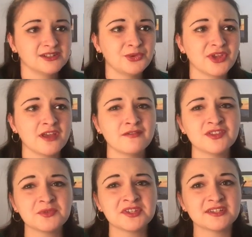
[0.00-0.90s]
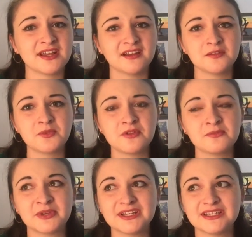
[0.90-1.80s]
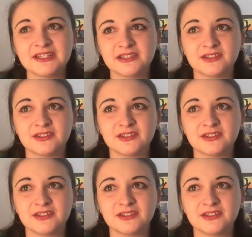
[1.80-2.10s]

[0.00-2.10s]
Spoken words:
Luke Evans wasn't terrible, but he